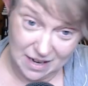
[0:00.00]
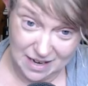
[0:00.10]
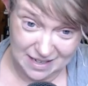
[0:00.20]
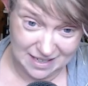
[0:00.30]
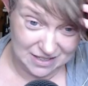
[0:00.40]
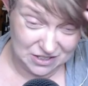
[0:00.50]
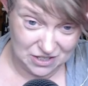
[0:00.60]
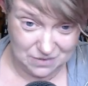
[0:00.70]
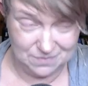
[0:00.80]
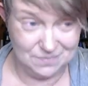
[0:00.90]
And
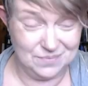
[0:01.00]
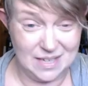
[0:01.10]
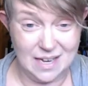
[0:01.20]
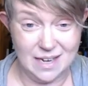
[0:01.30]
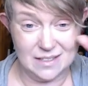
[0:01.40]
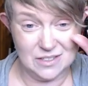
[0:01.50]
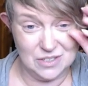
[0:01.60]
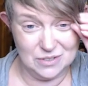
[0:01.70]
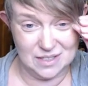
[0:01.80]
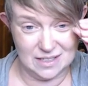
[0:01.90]
excuse
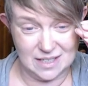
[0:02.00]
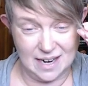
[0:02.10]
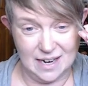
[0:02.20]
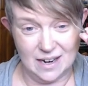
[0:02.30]
this hair.